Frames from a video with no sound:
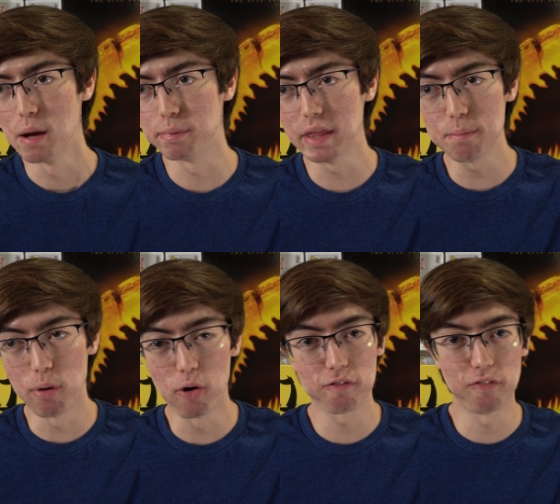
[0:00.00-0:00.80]
but they
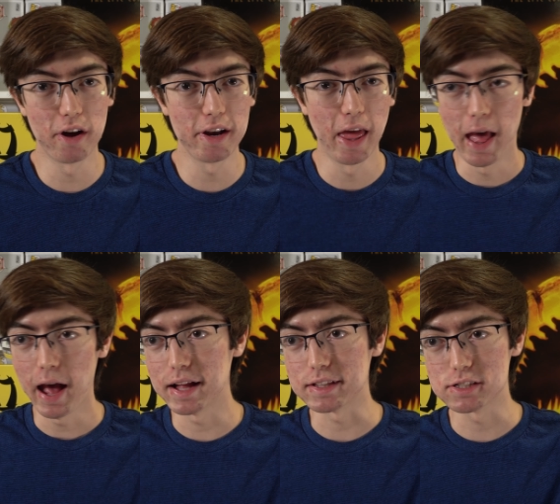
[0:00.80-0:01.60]
poke fun
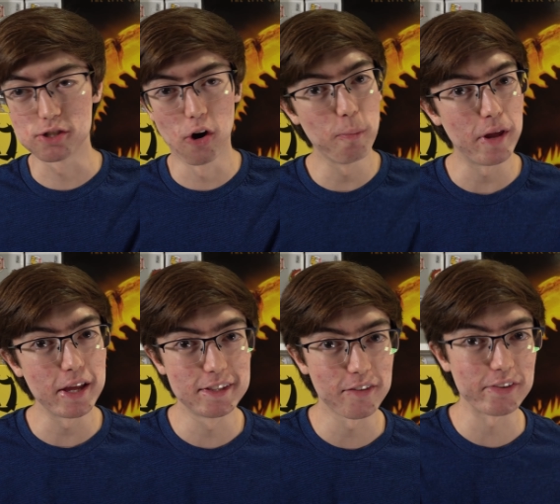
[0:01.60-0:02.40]
at so many
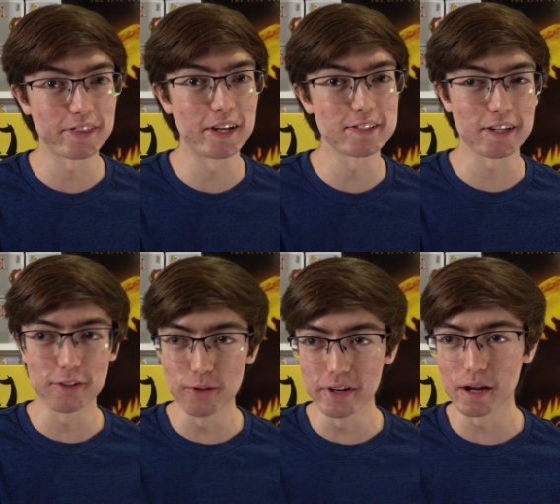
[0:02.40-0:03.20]
different things,
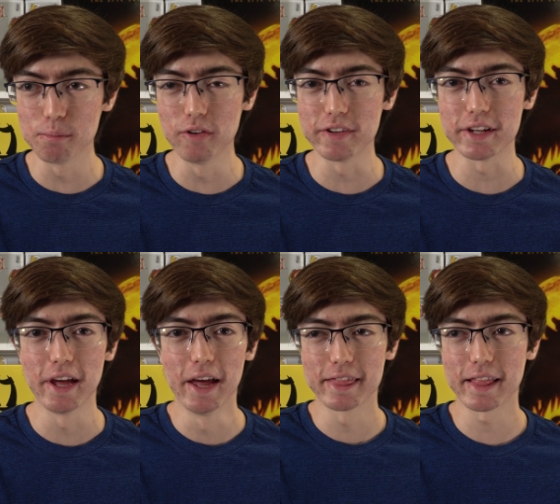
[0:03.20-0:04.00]
including a movie
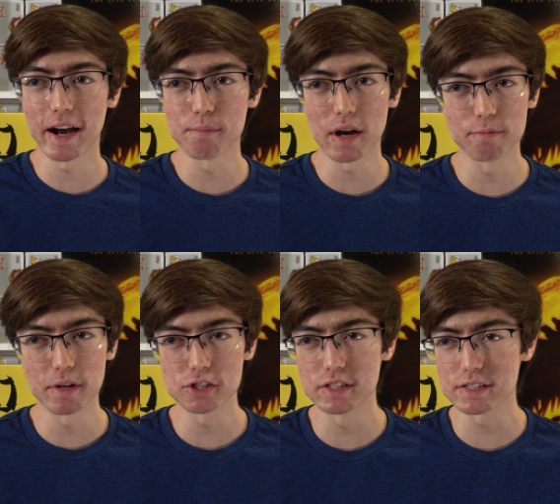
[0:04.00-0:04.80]
that I might have
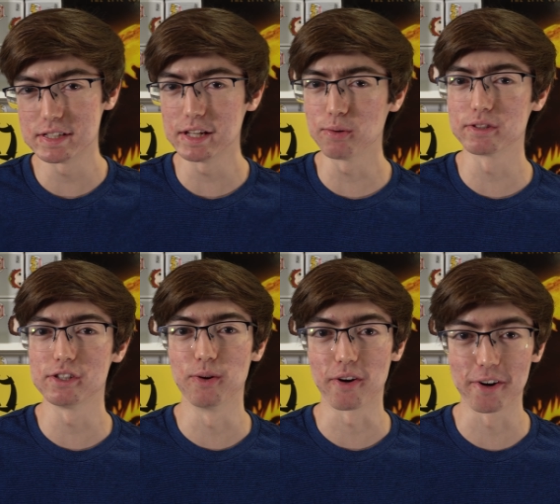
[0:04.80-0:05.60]
mentioned a sequel
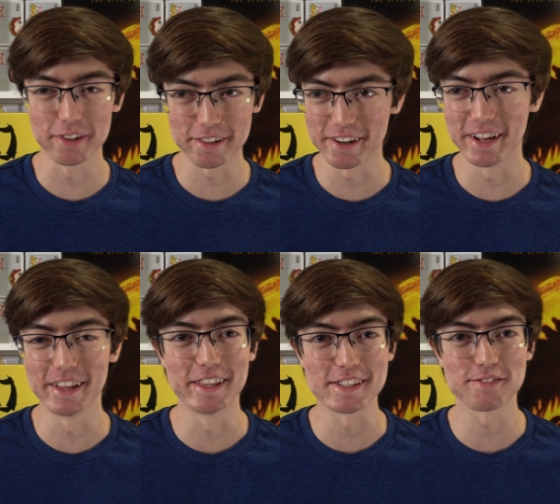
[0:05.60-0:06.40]
to earlier
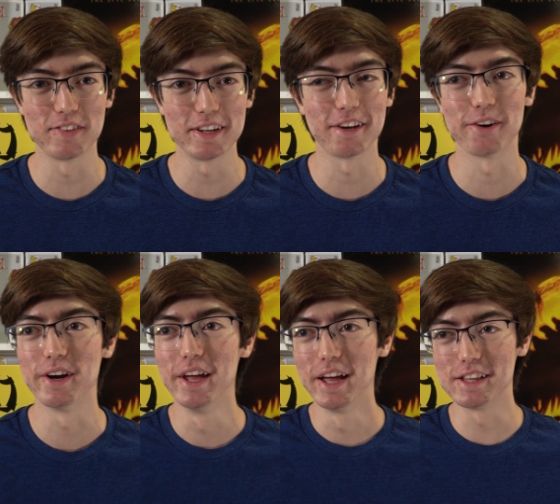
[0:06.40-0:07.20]
in this video.
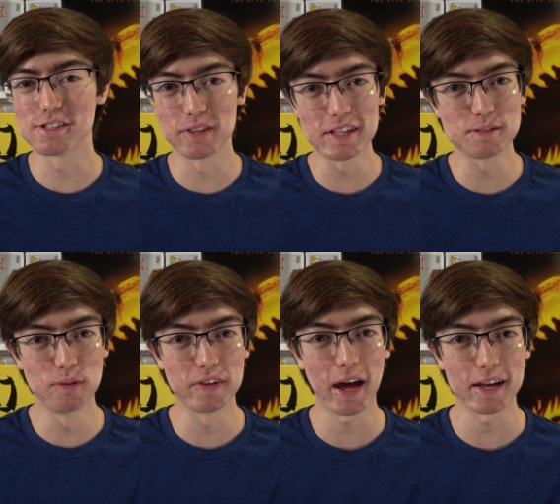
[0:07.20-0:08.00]
And so this
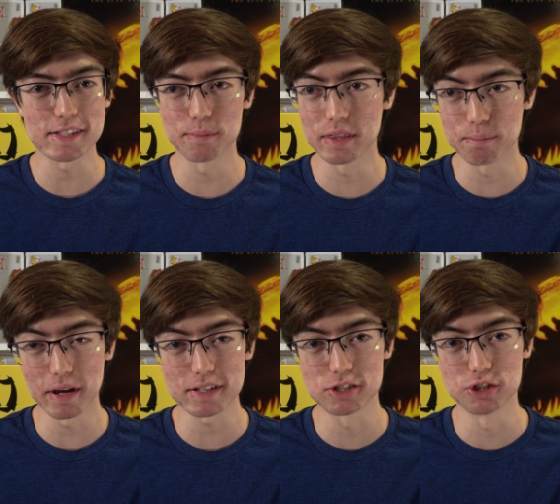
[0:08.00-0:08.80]
movie has some of the
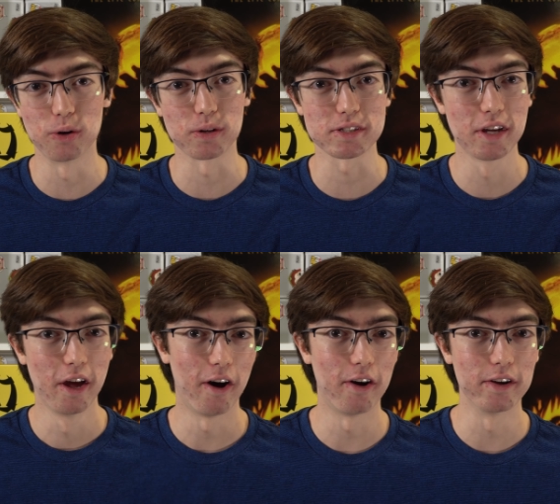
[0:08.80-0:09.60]
best jokes
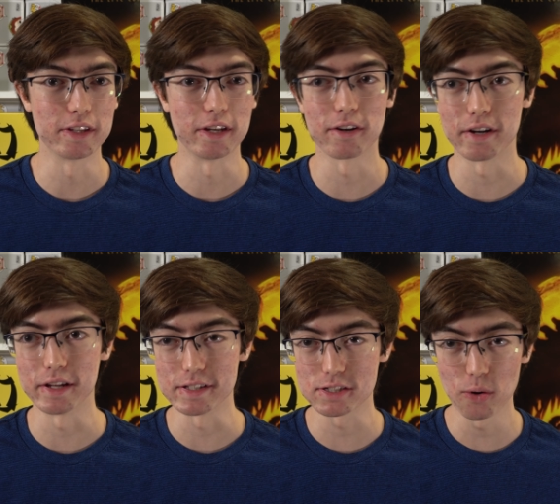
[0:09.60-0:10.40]
all year. It
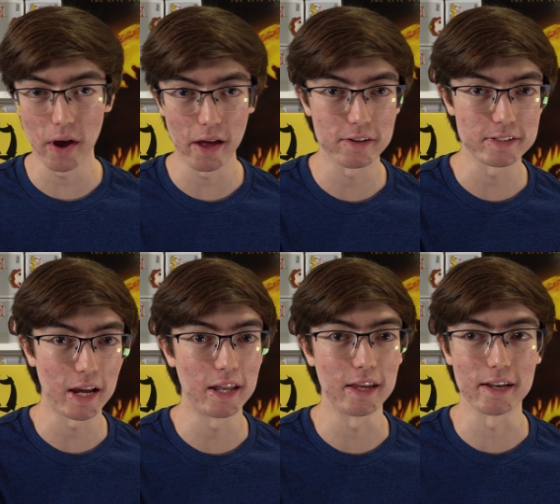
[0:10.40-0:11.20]
is so
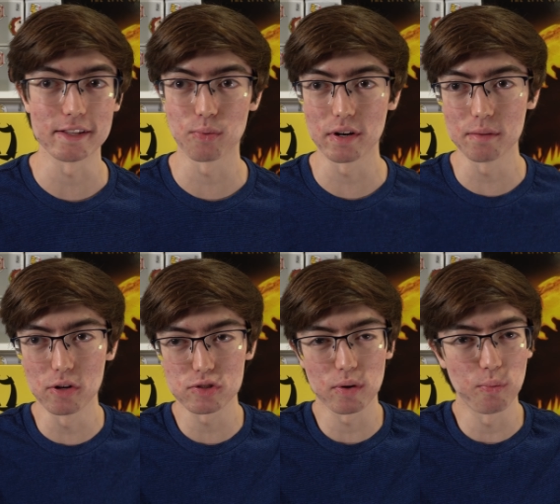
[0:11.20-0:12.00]
entertaining, and it's one of the
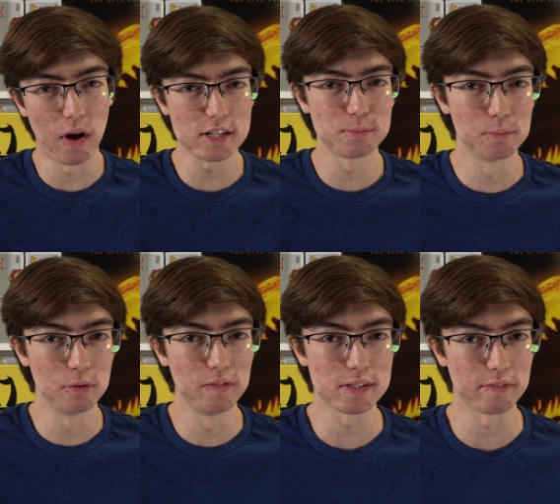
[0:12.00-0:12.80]
most rewatchable
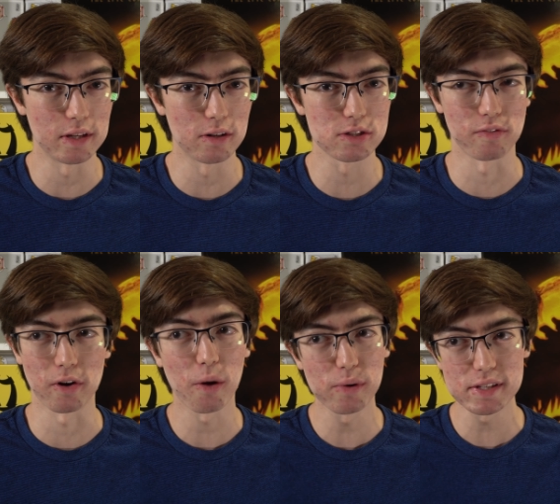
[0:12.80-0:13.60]
movies of the year so
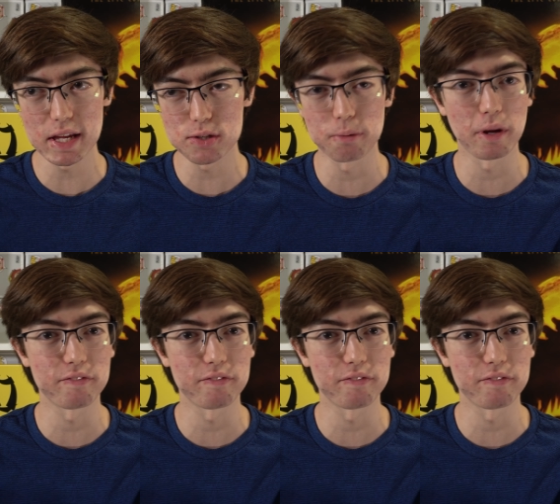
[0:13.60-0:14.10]
far. I wouldn't say it's one of my